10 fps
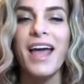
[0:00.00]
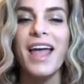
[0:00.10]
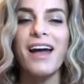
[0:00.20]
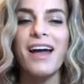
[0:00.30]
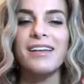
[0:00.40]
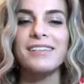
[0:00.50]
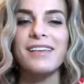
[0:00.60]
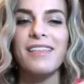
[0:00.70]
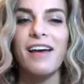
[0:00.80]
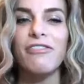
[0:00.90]
And
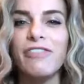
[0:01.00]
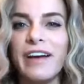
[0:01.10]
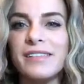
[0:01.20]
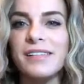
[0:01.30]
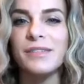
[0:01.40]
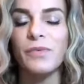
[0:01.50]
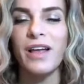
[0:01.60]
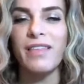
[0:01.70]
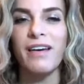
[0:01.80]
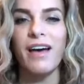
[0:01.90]
that phrase is
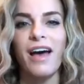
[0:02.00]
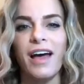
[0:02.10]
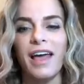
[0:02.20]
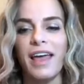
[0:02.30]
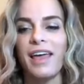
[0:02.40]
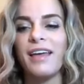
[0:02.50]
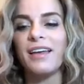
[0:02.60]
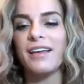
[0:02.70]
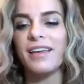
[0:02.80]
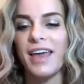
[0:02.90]
one that I
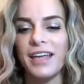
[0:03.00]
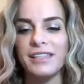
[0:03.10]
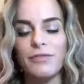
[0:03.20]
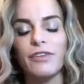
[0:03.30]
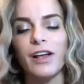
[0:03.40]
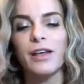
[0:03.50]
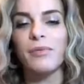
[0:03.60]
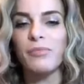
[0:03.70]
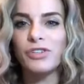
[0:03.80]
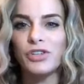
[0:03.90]
gained
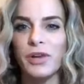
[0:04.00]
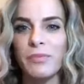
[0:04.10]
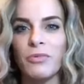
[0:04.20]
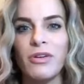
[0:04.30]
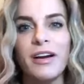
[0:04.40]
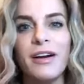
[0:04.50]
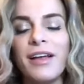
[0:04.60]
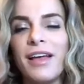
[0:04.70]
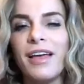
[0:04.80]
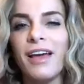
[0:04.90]
from Jody Moore.
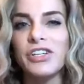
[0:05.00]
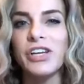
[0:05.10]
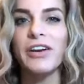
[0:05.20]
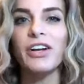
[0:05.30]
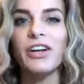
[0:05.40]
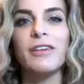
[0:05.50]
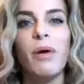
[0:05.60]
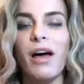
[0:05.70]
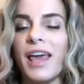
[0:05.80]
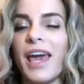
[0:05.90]
I shared her
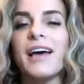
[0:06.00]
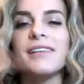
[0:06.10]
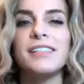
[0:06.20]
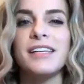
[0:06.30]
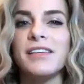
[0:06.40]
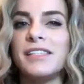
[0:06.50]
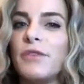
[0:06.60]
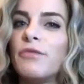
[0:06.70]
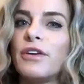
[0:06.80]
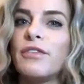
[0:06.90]
podcast in the
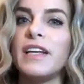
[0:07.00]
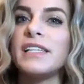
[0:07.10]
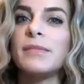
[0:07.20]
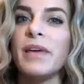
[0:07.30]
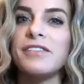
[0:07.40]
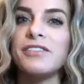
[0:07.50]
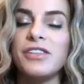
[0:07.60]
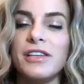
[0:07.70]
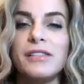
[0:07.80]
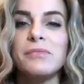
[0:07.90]
Team Forward Fitness page
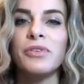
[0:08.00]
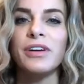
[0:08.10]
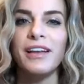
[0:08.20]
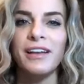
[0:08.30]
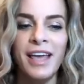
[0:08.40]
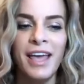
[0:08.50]
this morning,